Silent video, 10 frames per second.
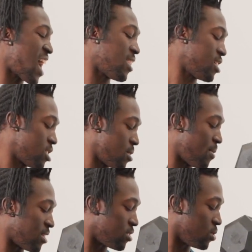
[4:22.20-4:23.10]
challenge the
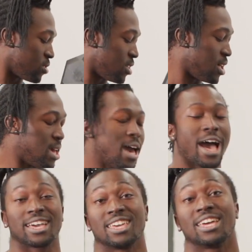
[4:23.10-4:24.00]
muscles.
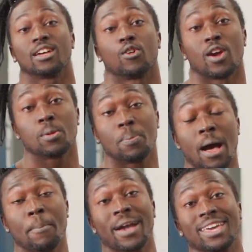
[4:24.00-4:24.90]
I can get a great
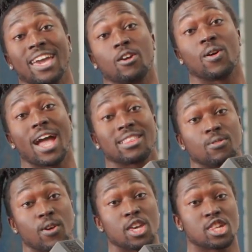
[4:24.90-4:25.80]
pump, I can get great
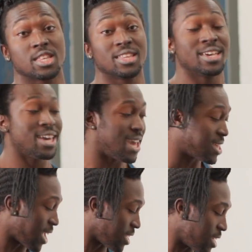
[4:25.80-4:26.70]
activation,
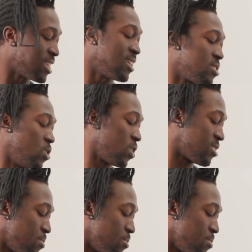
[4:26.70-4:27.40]
and I can get those